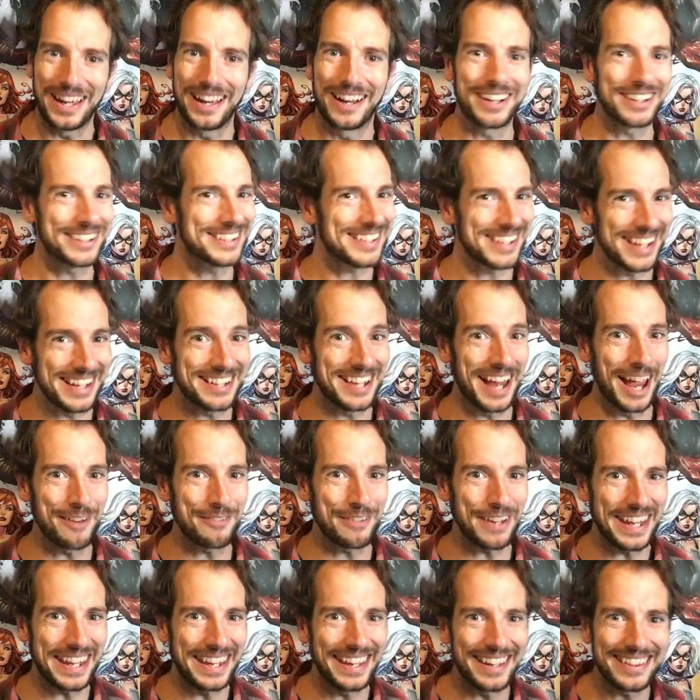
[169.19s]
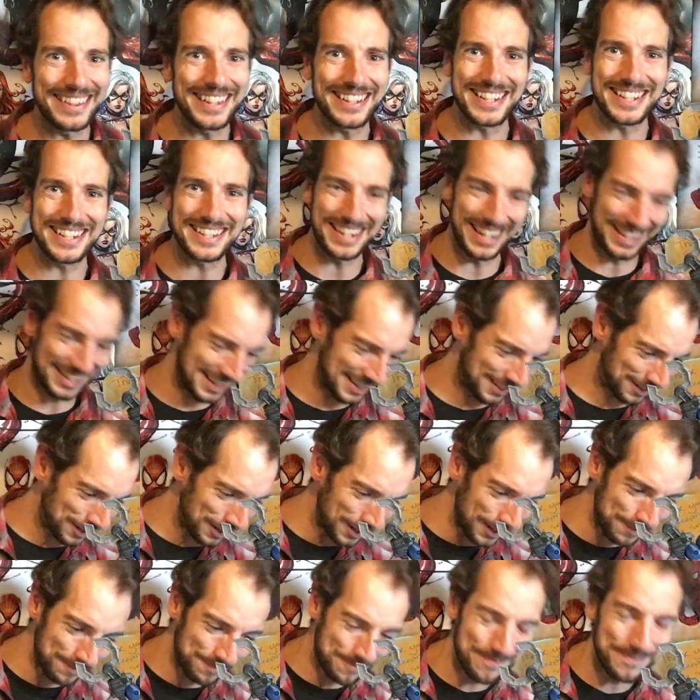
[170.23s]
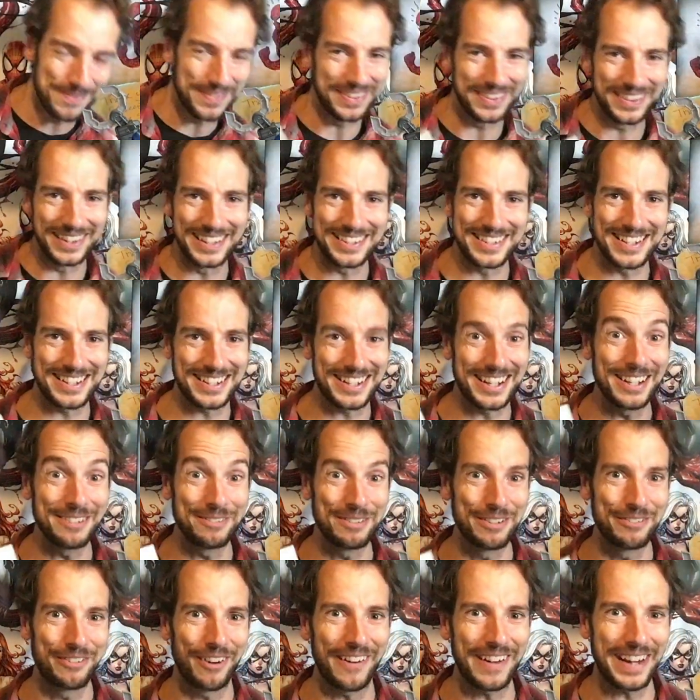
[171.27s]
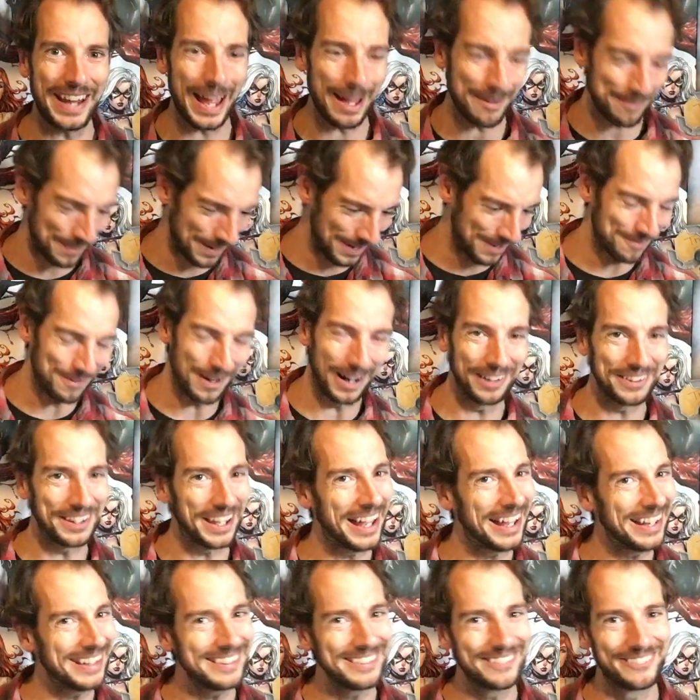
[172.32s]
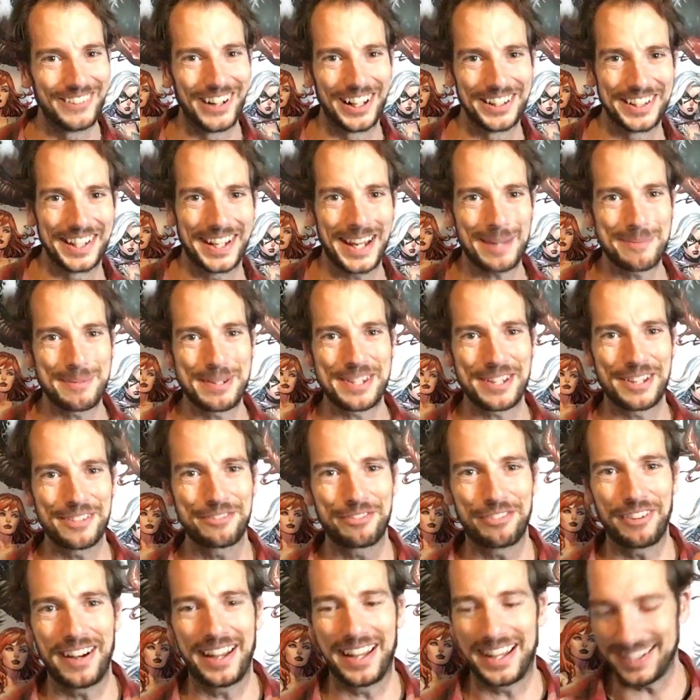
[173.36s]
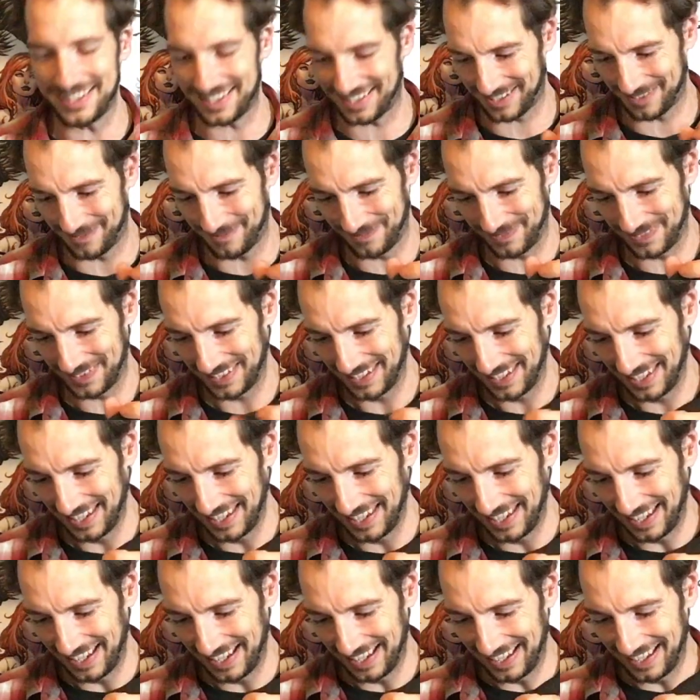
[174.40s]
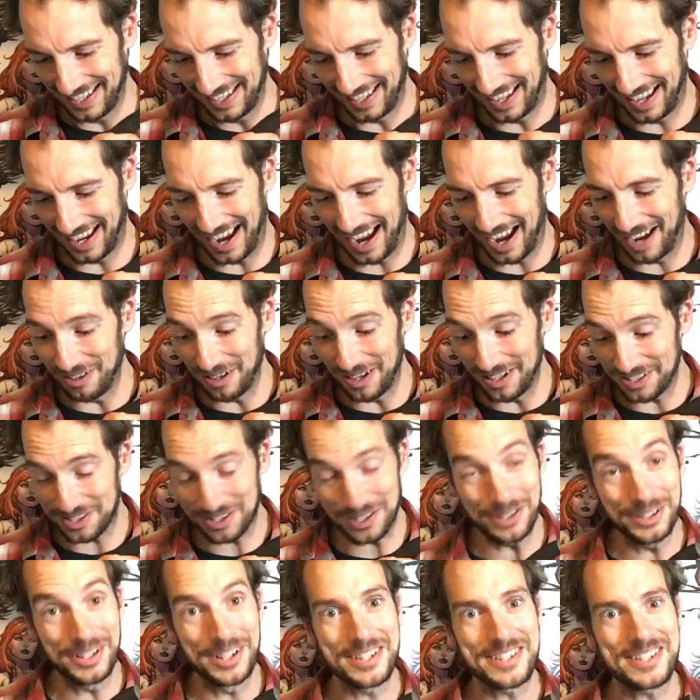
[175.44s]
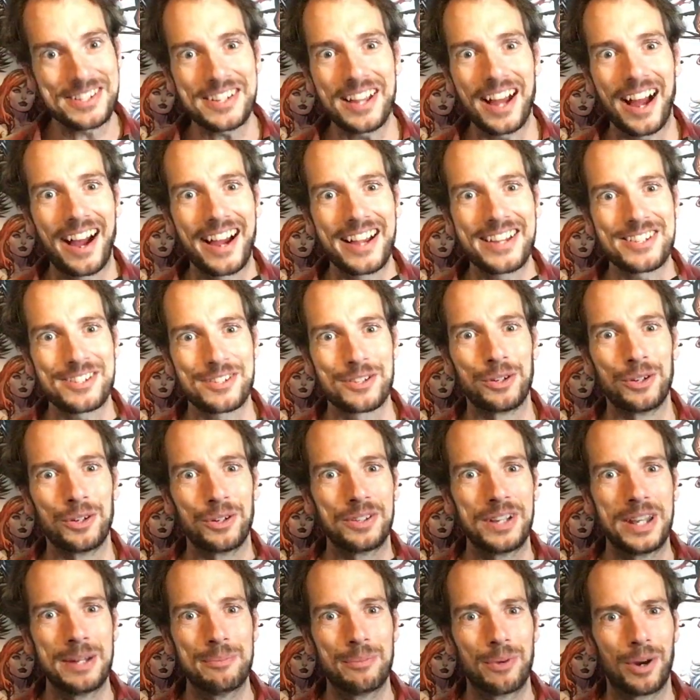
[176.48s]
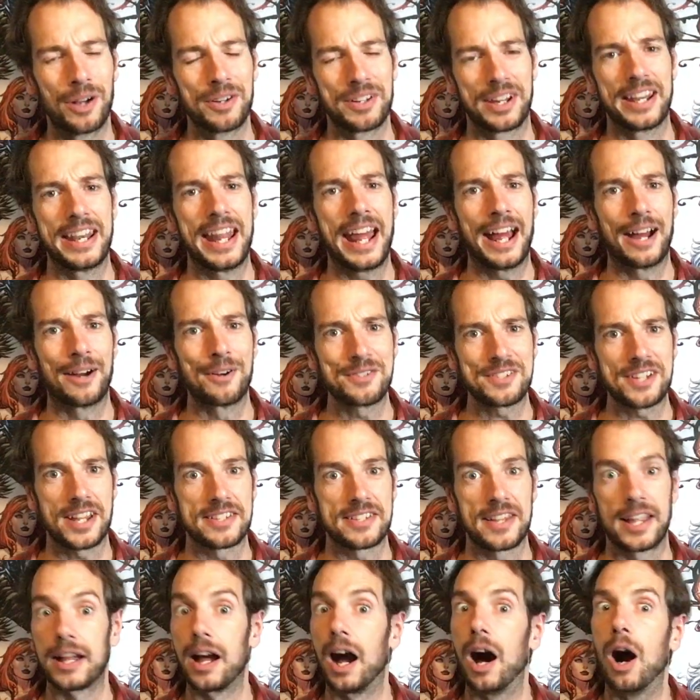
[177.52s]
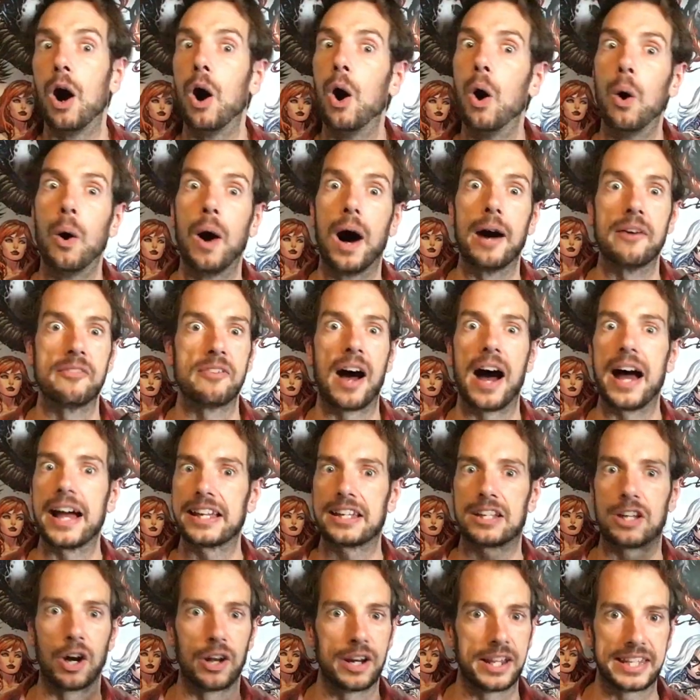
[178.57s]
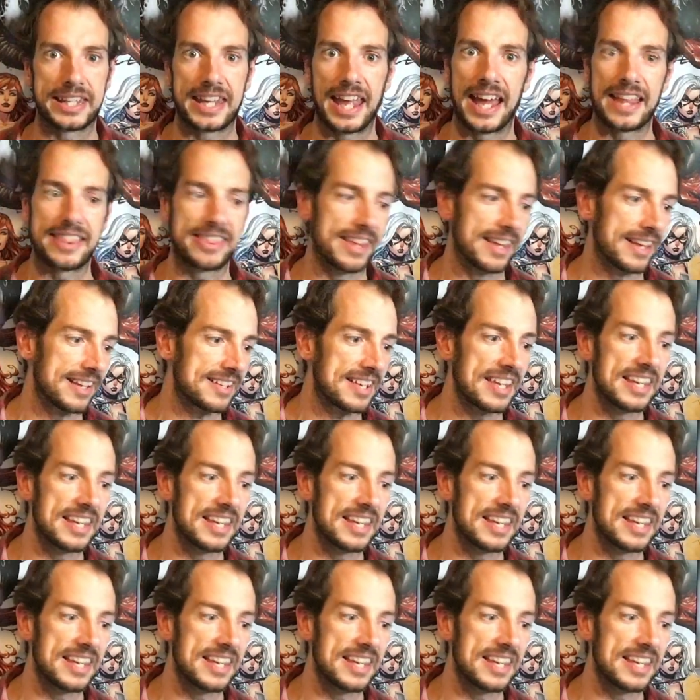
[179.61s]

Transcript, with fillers: Oh, it's heavy. This is this is good. This is good. We're very happy. Well done. Well done, Amazon France. Uh, as soon as I saw Nimrod announced, I was like, oh, I've, I gotta get this.